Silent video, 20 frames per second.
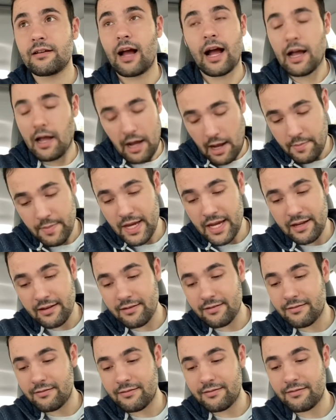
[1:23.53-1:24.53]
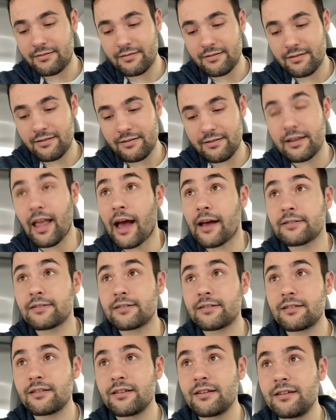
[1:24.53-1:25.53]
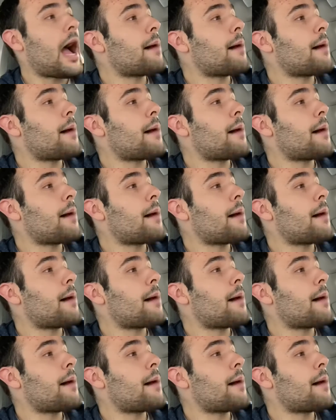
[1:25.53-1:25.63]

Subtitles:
I mean, yes.